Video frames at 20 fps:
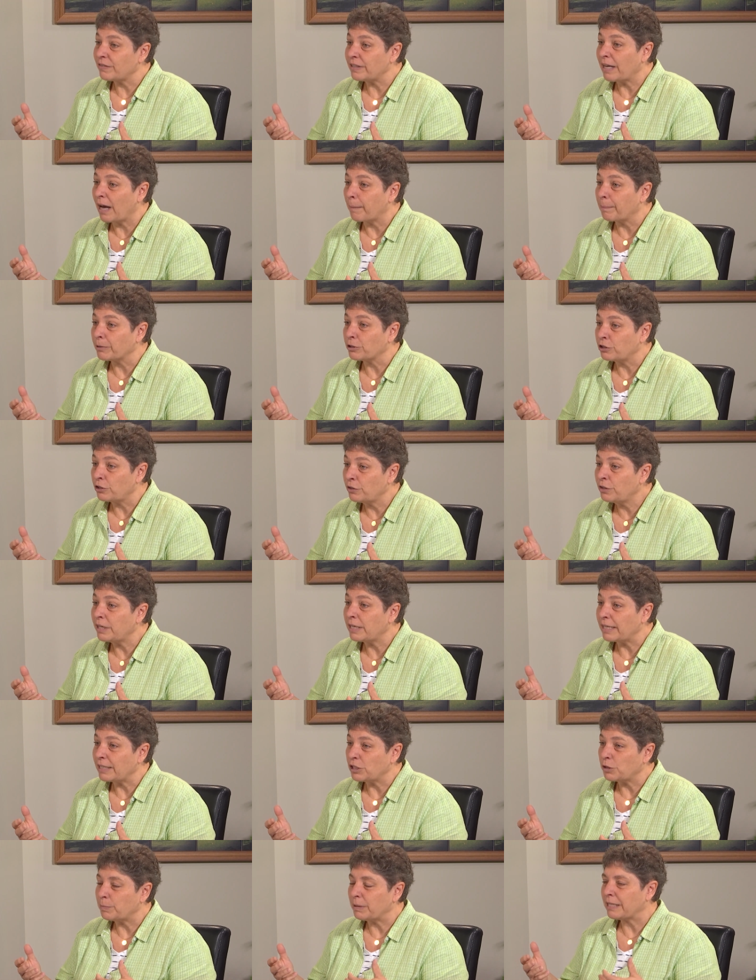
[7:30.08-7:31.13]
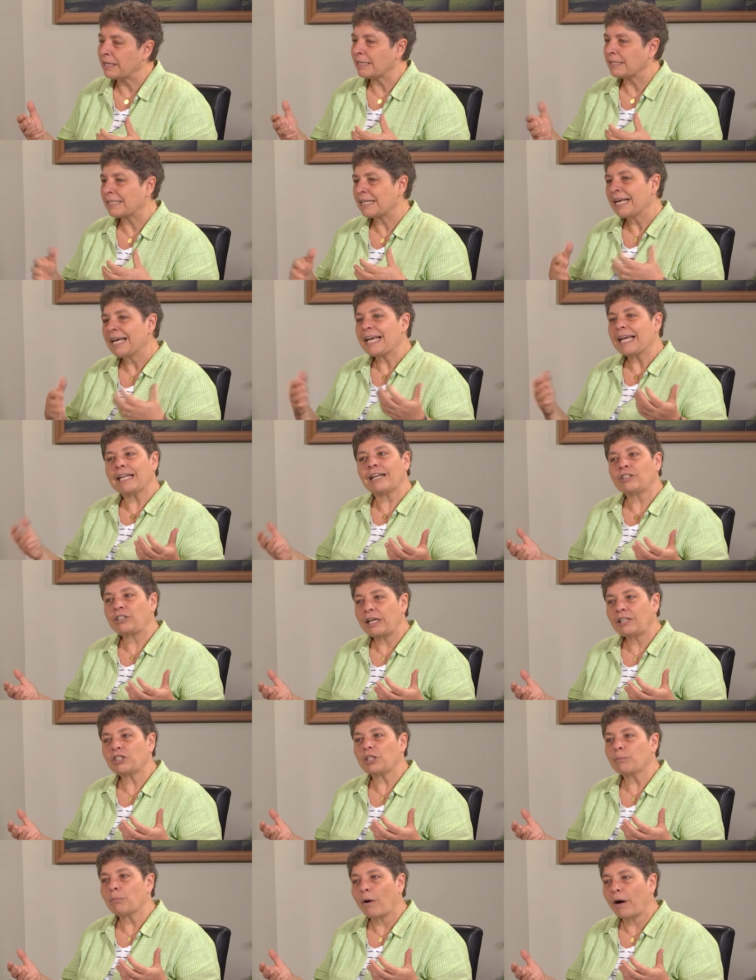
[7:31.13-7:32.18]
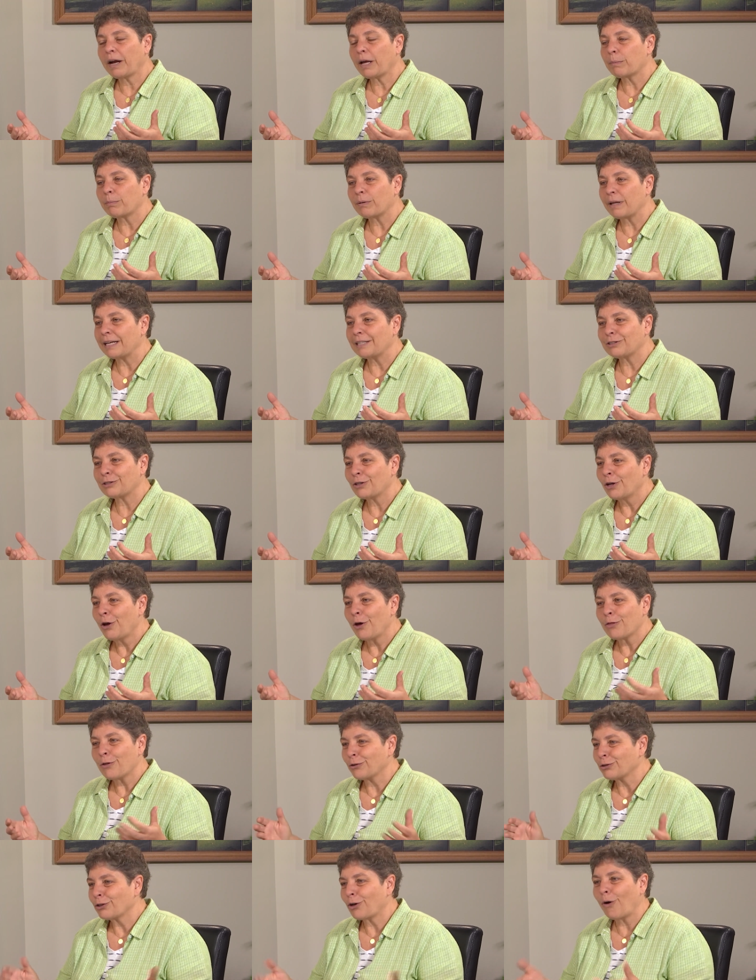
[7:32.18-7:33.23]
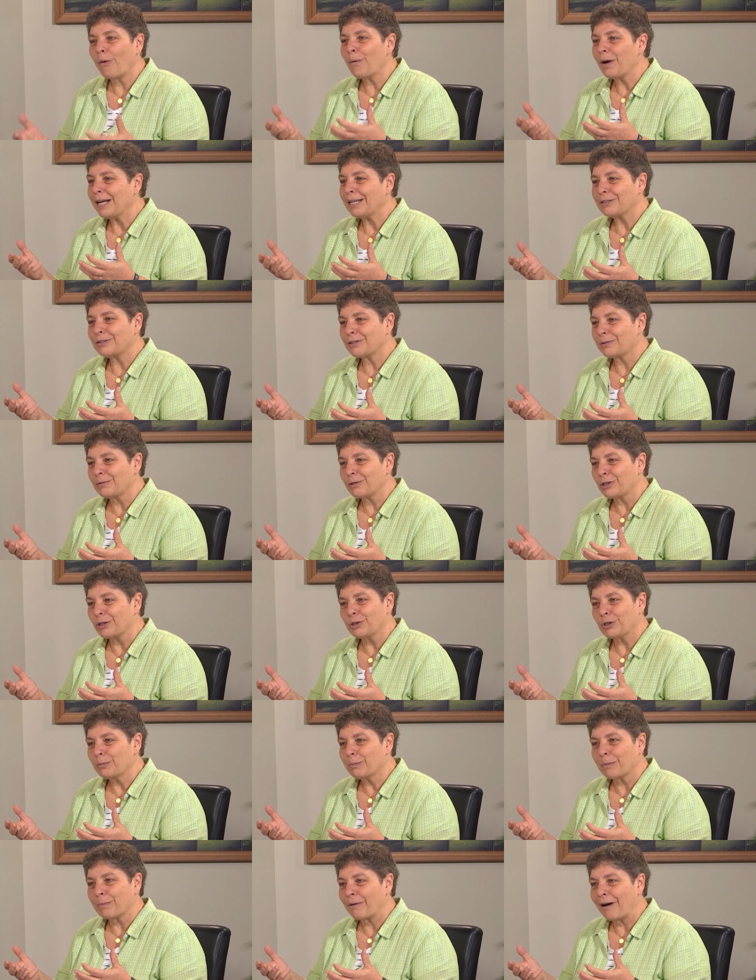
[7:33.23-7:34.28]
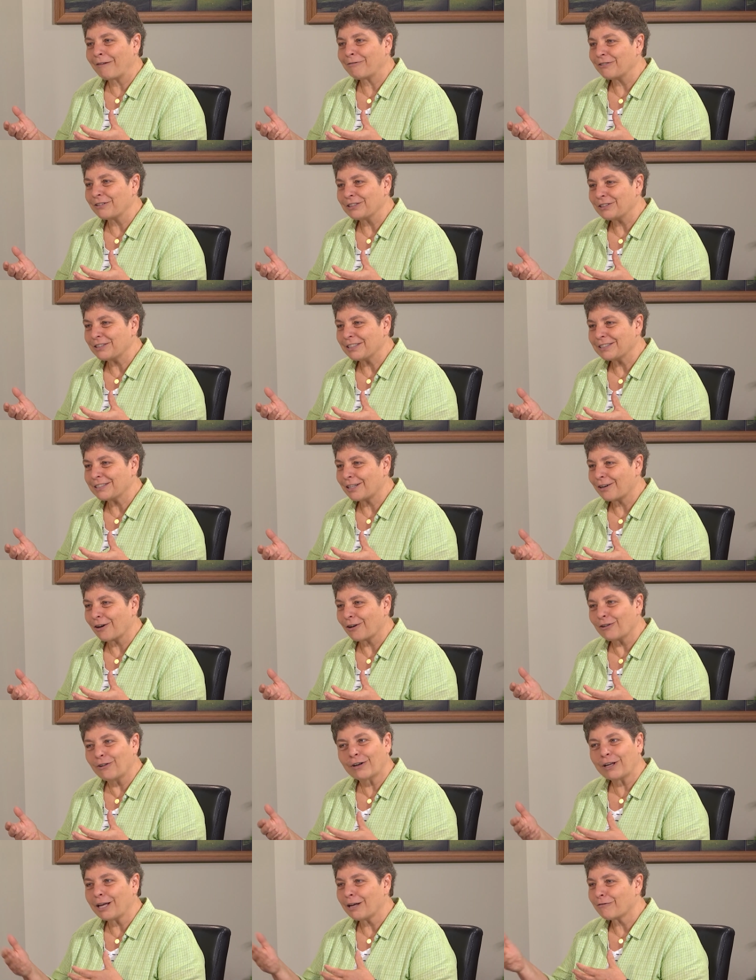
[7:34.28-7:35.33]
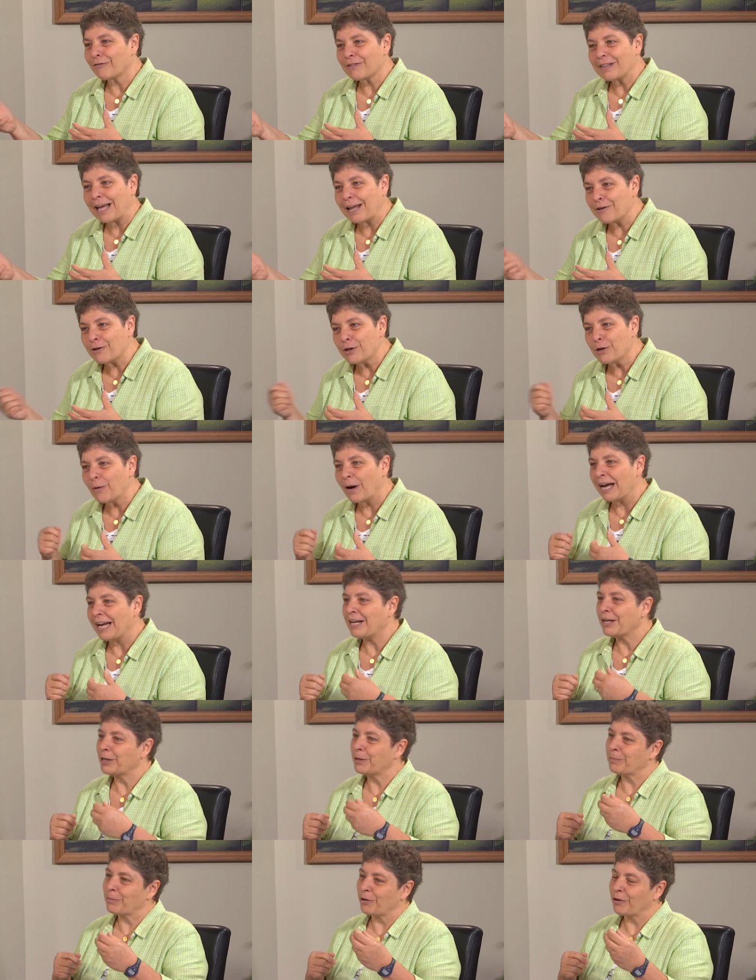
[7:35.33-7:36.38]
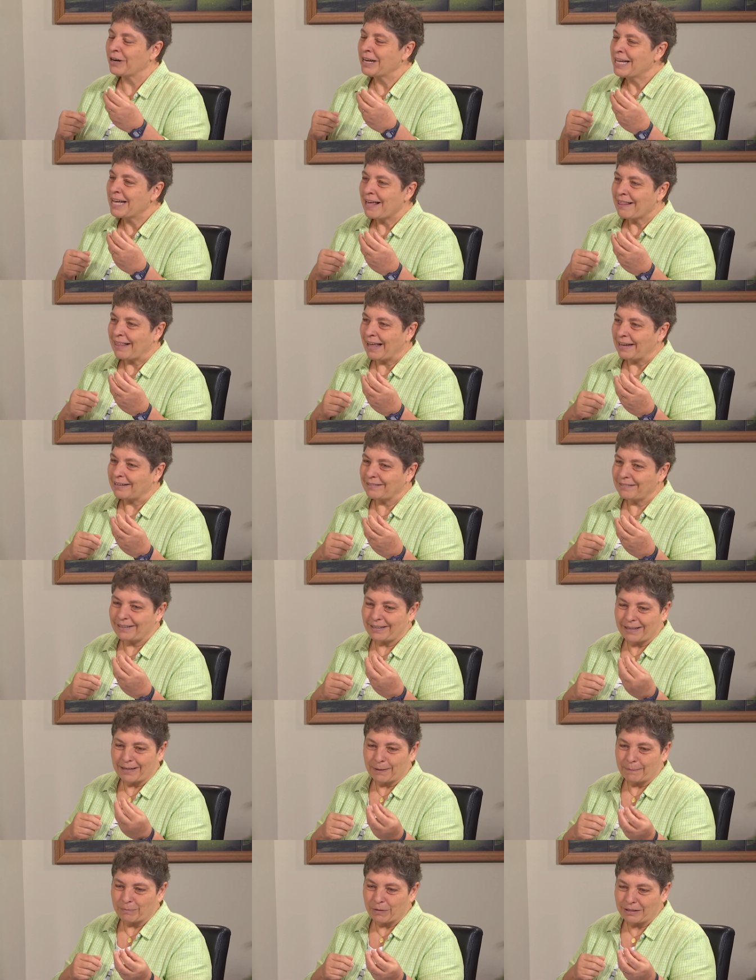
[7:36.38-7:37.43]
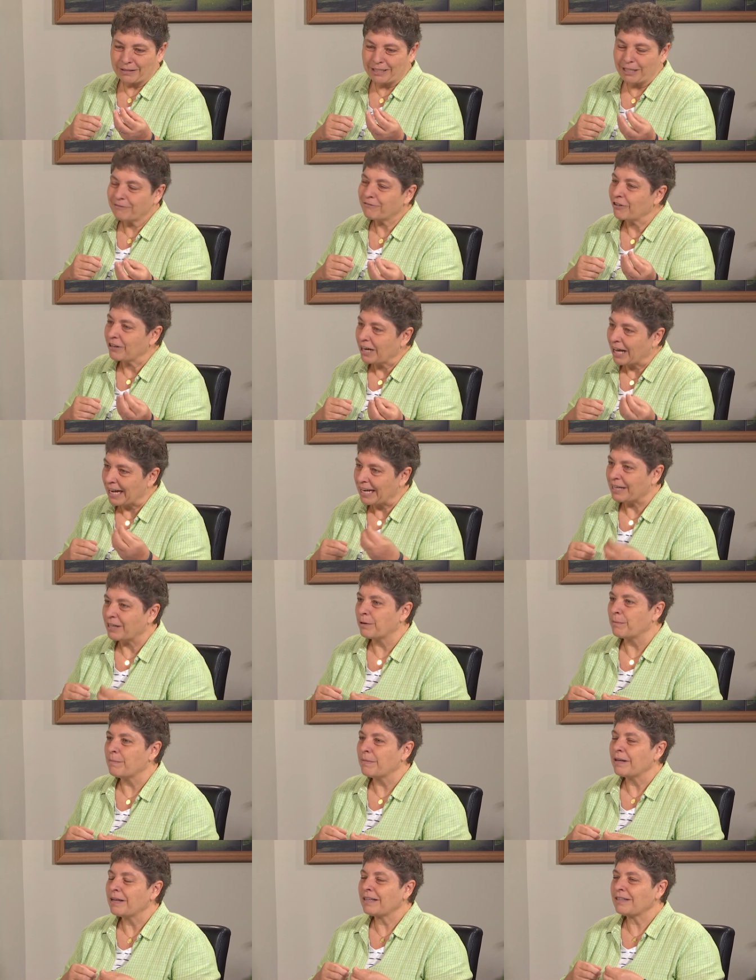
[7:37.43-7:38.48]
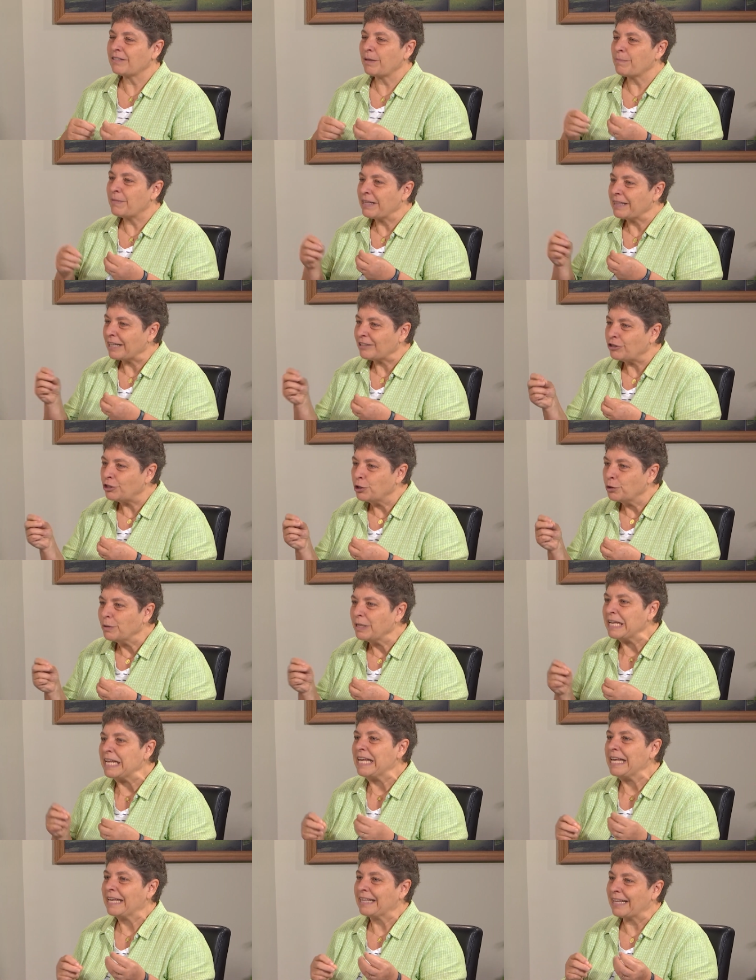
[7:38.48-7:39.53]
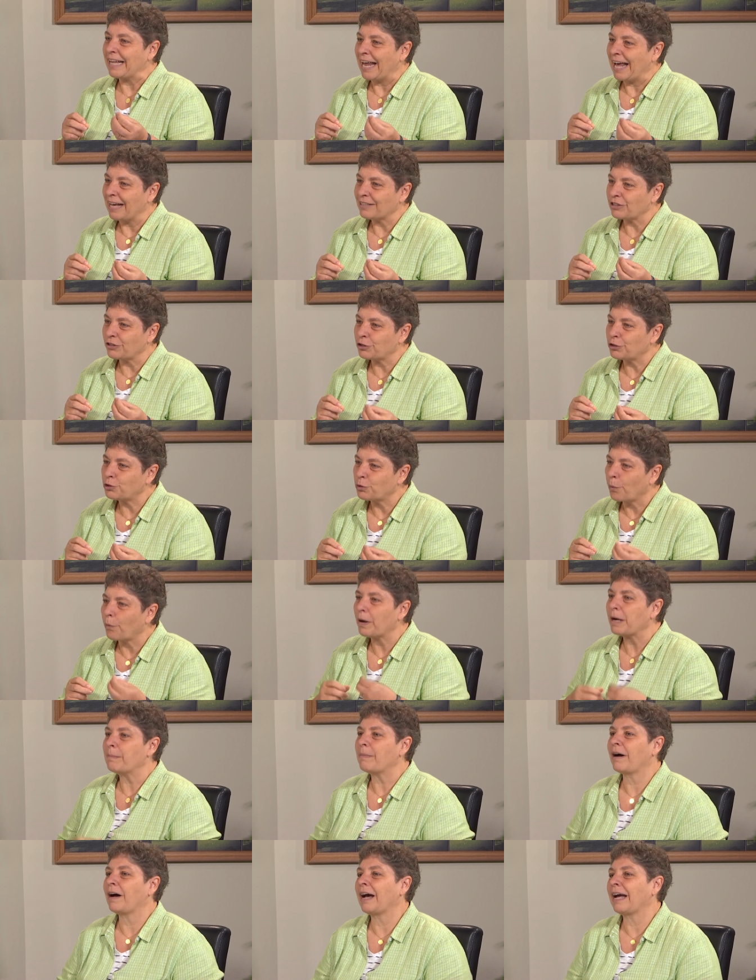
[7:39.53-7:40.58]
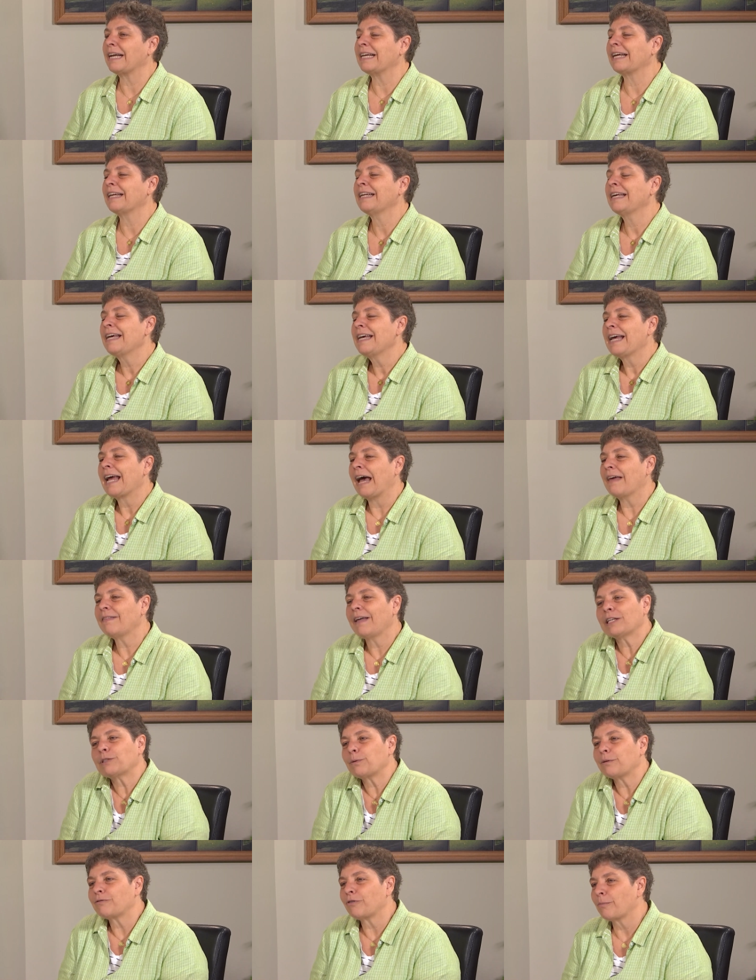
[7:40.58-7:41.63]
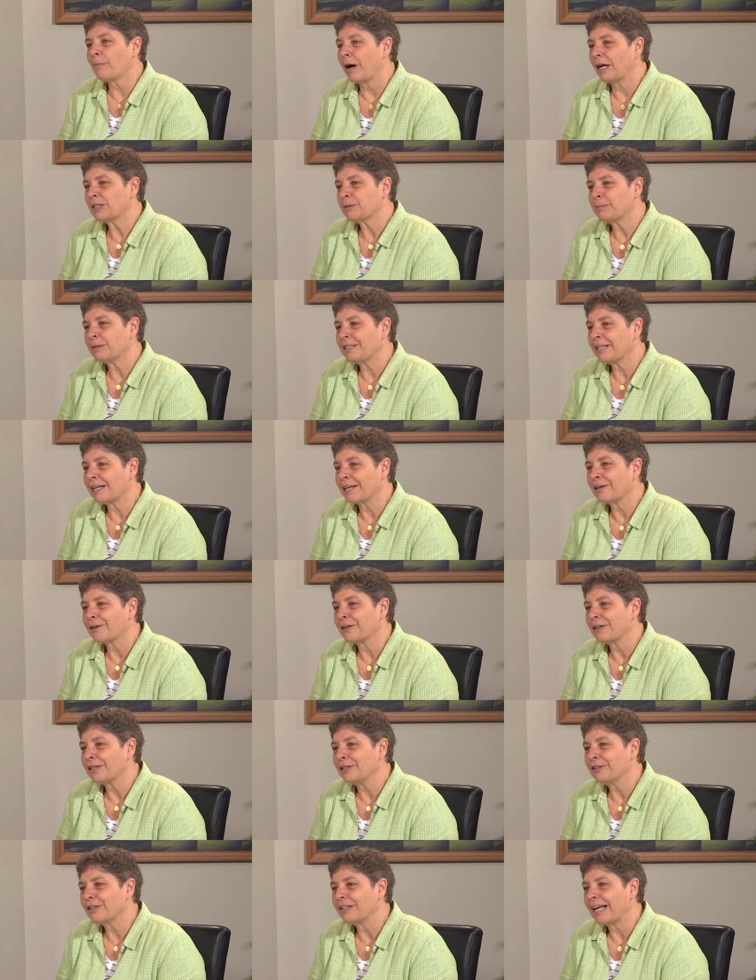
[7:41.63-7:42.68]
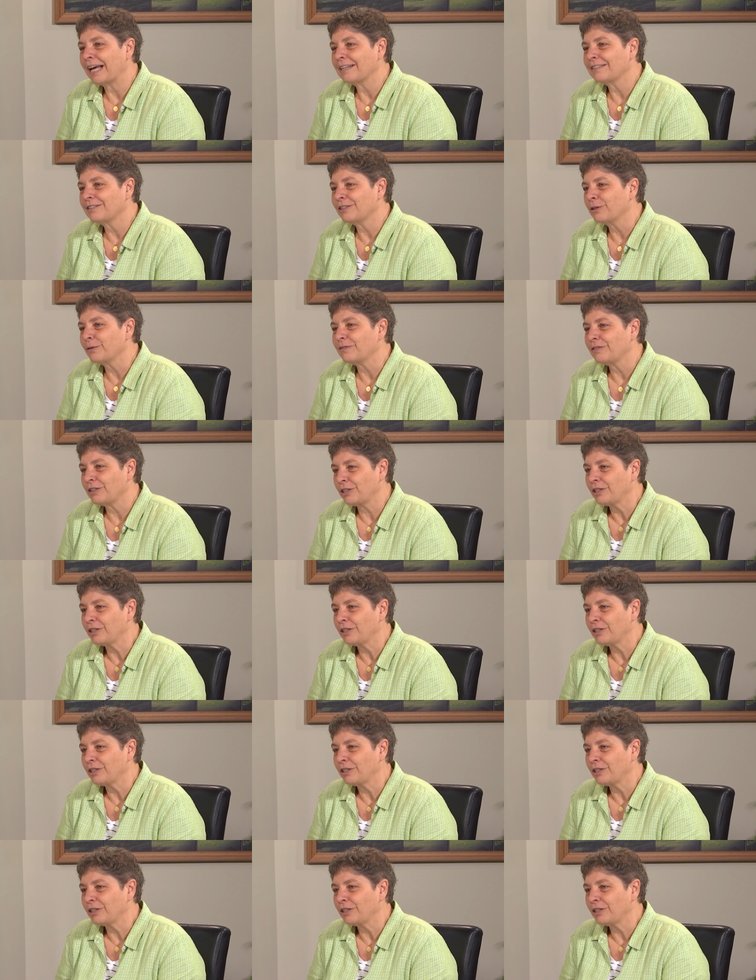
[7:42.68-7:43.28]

of the opportunities because in a changing marketplace, there's always consumer preferences that are looking for that new item or that um, different item, something that's unique that has a story behind it, and that's what Vermont's particularly good at do,